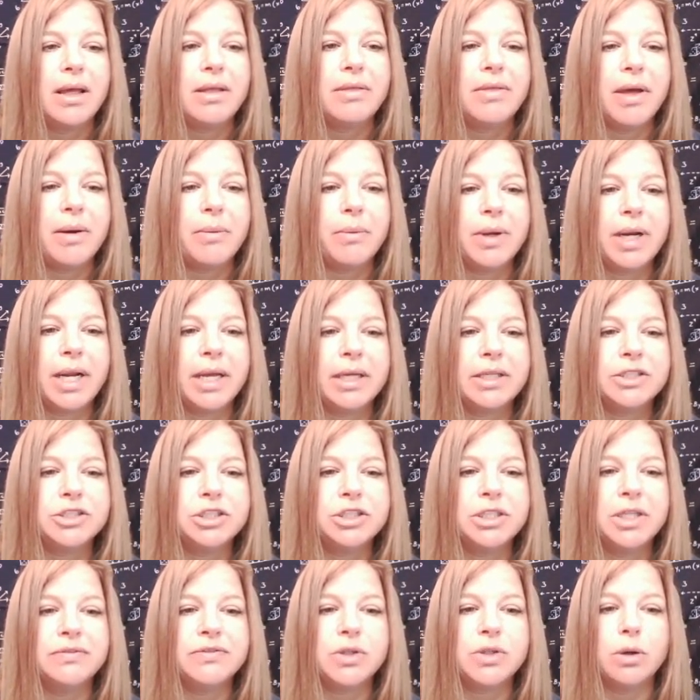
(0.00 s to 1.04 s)
Then when I
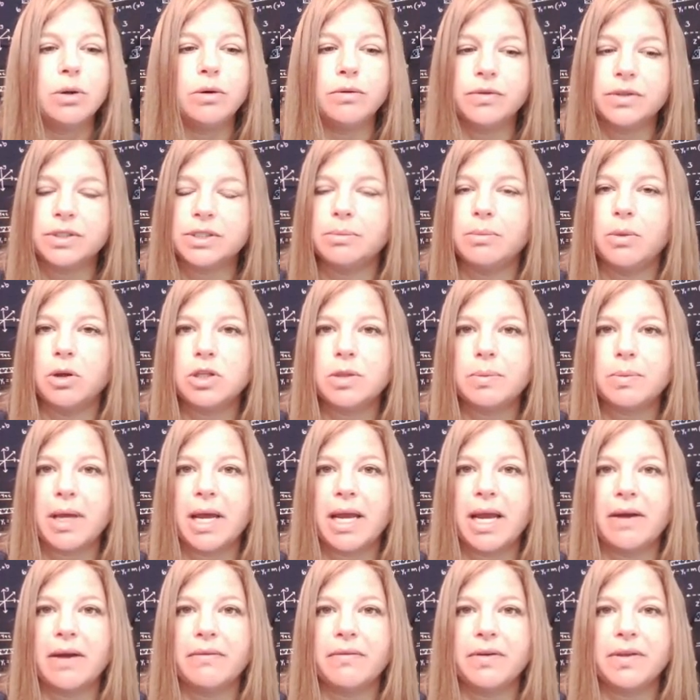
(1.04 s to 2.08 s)
shift over to
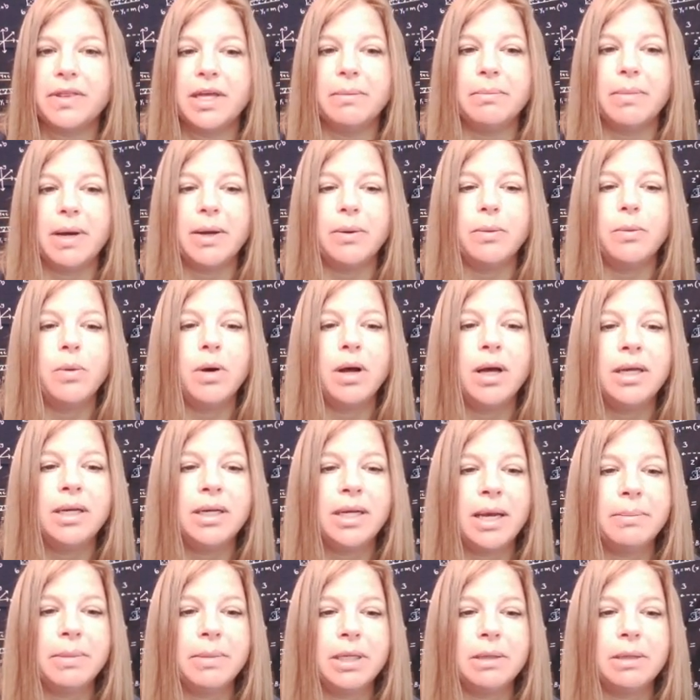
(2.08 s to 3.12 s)
multiply everything by 1,
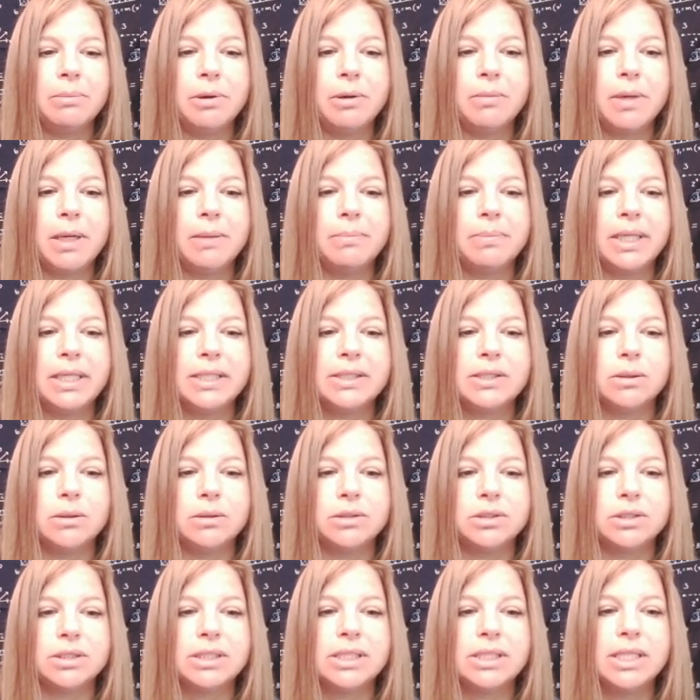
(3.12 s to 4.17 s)
I'm going to put my
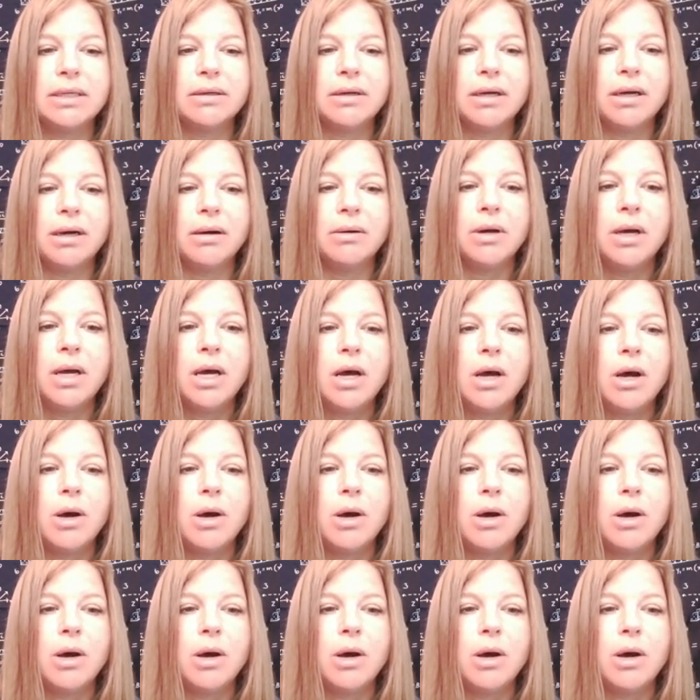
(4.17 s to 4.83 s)
placeholder 0.